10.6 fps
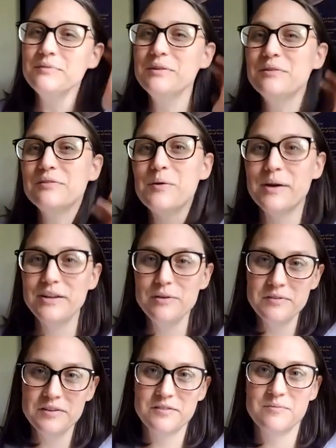So when you
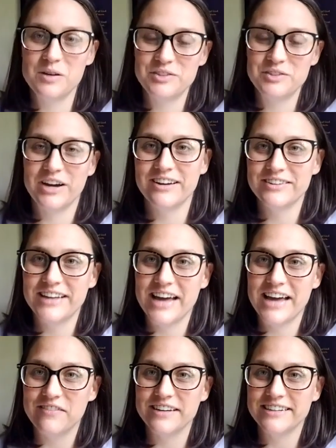see a small child
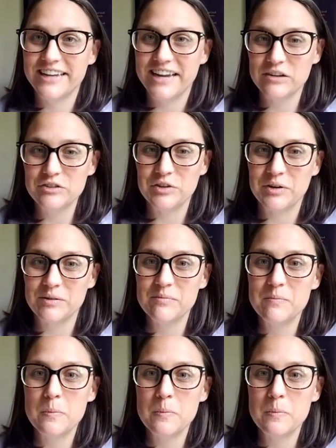having a tantrum,